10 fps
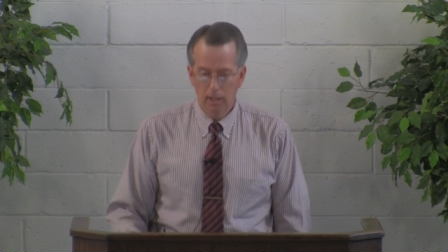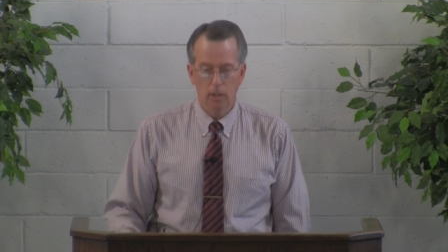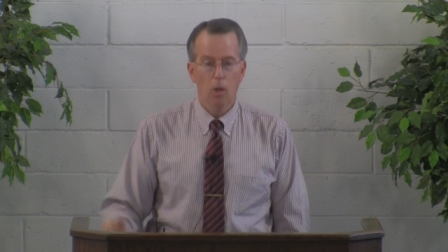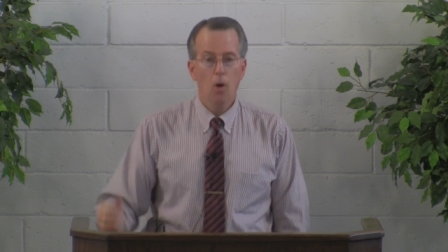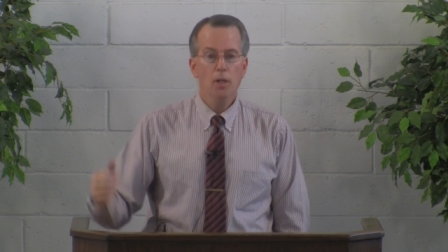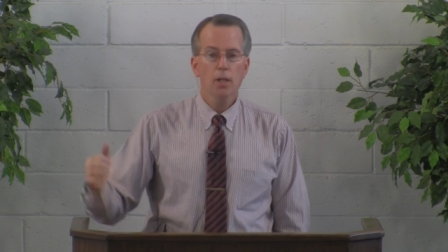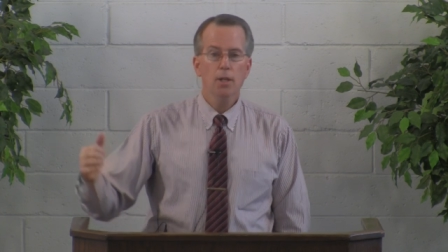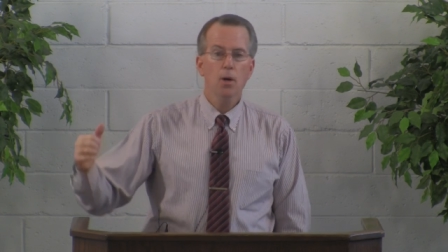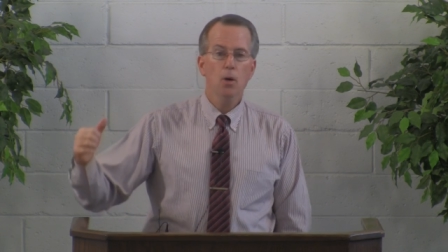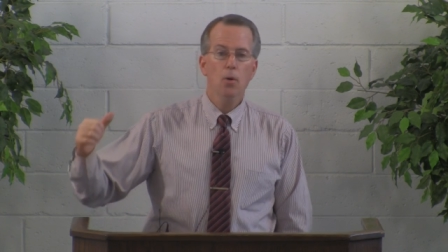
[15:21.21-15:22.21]
Long
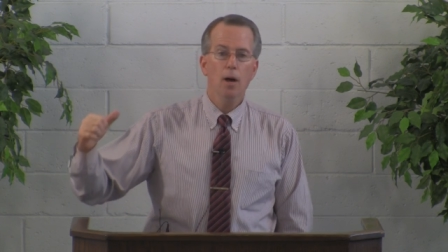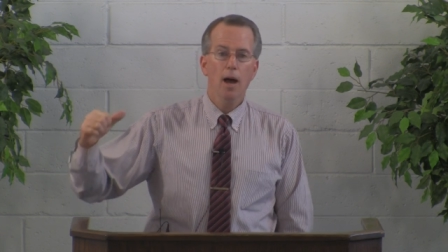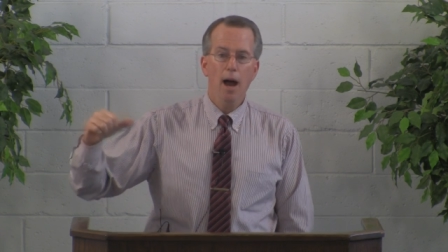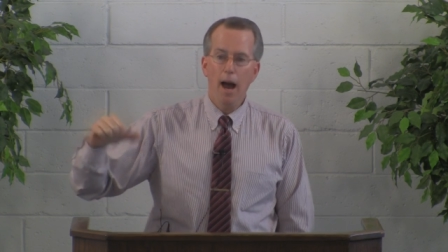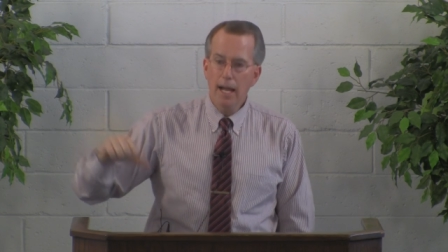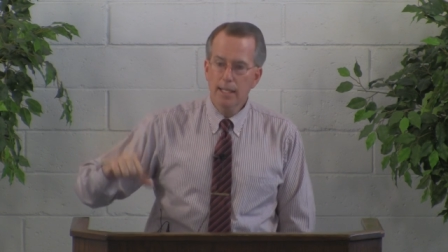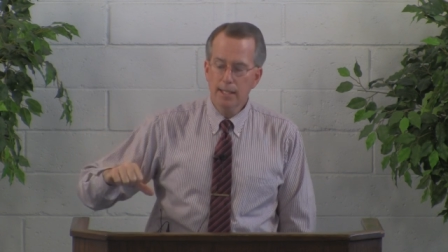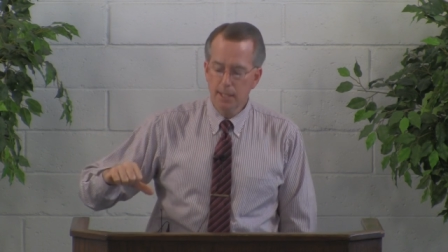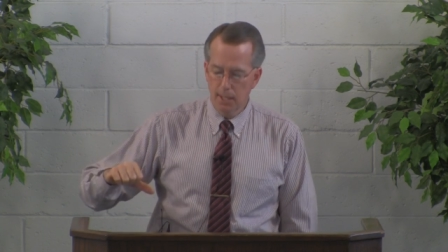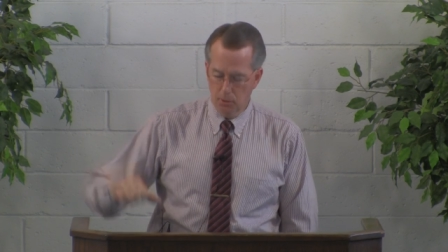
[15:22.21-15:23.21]
ago I
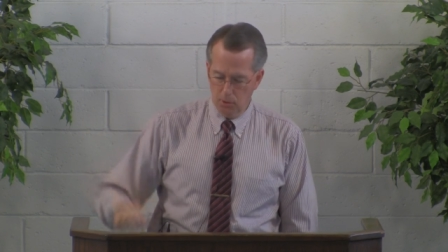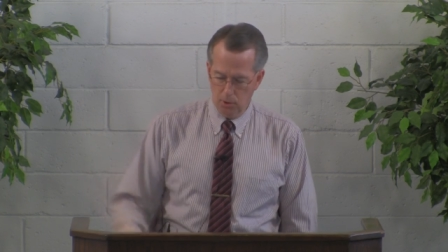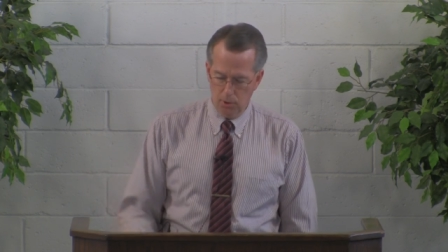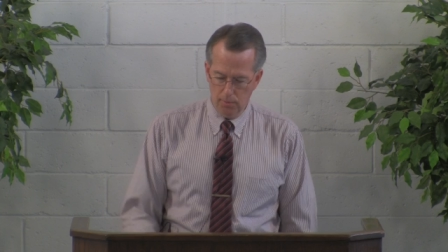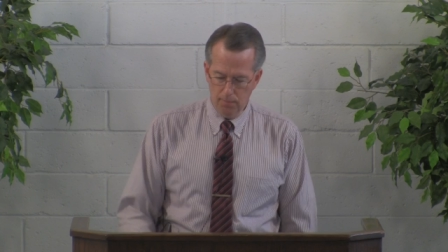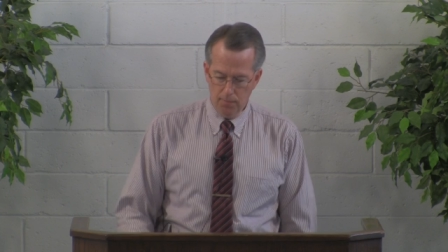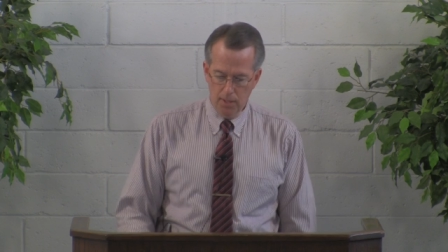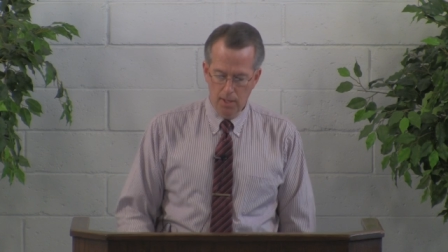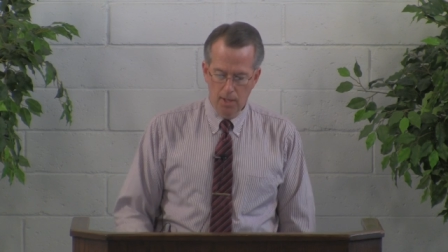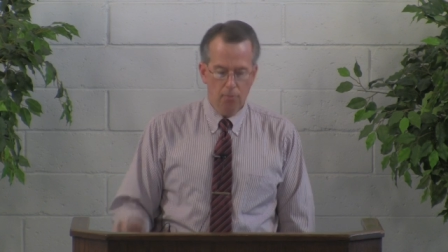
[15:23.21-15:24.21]
did it.
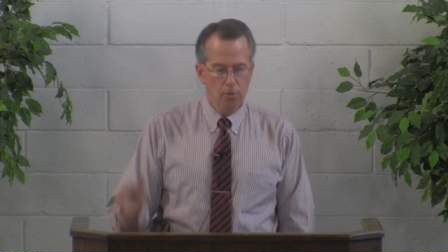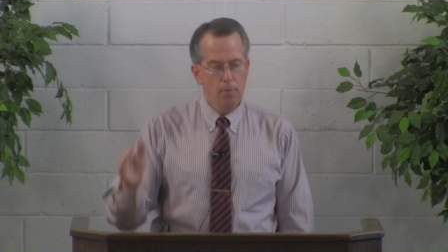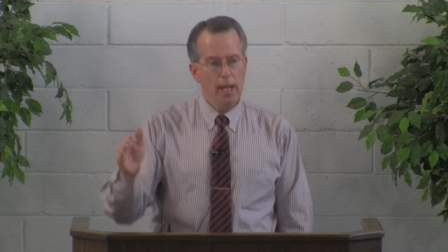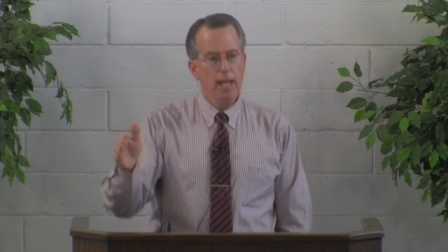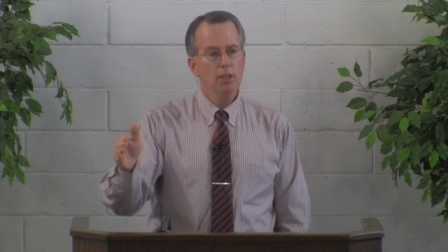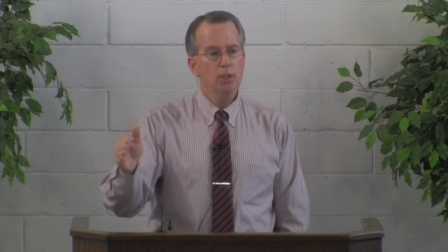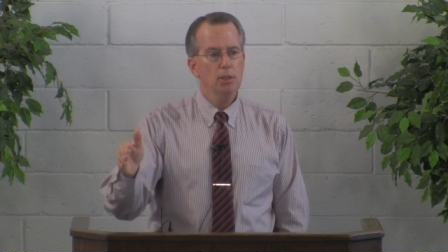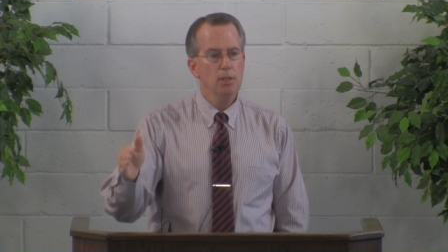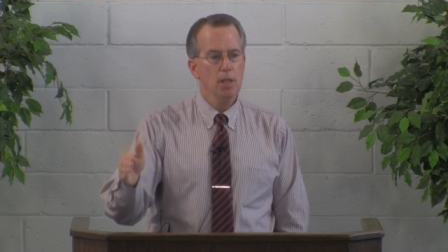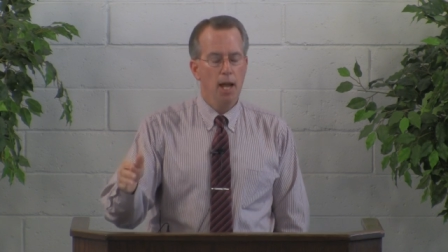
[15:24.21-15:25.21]
From
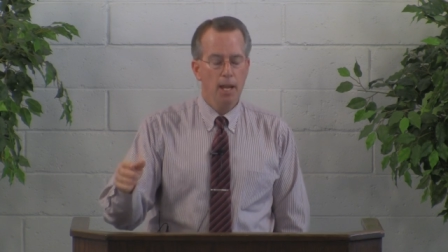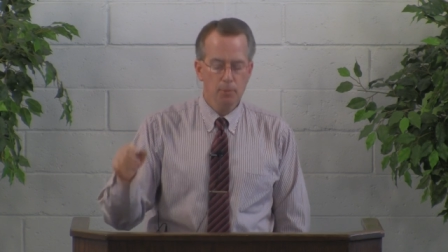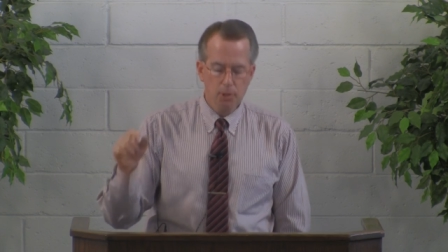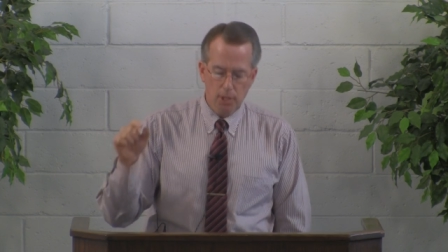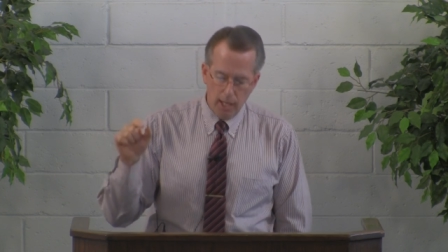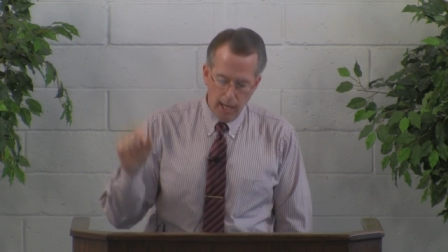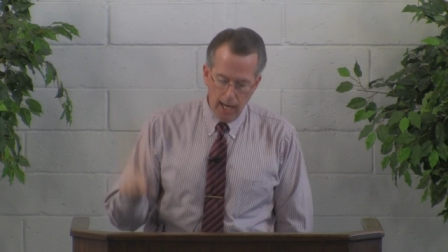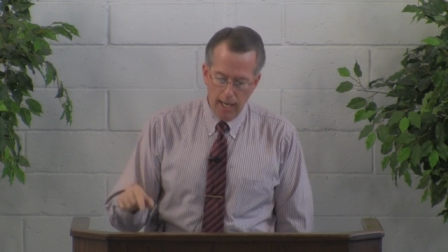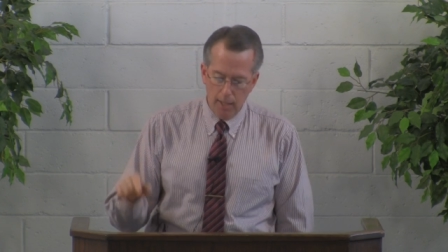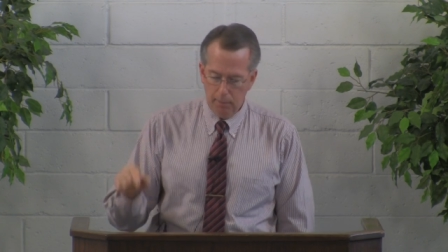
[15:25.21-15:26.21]
ancient times
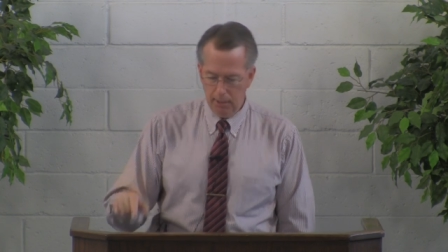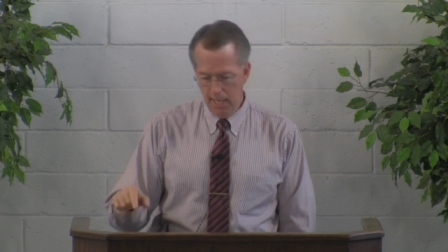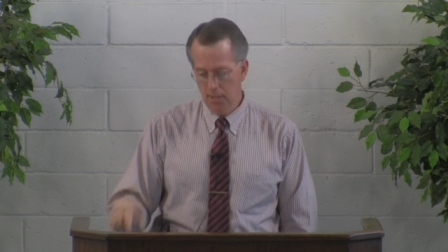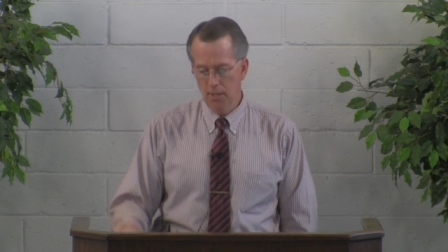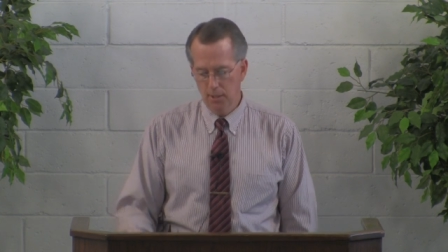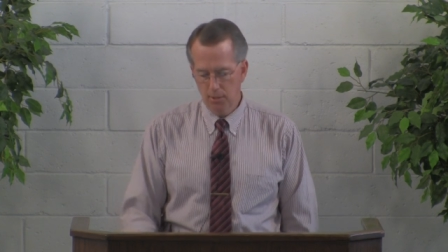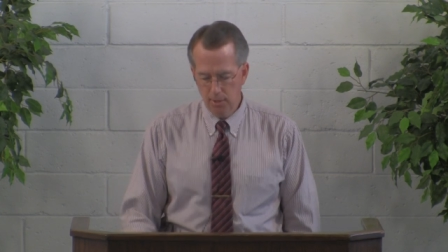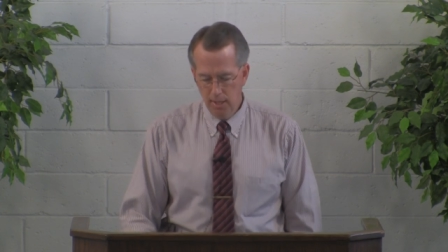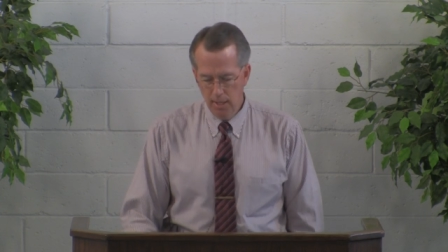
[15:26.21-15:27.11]
I planned it.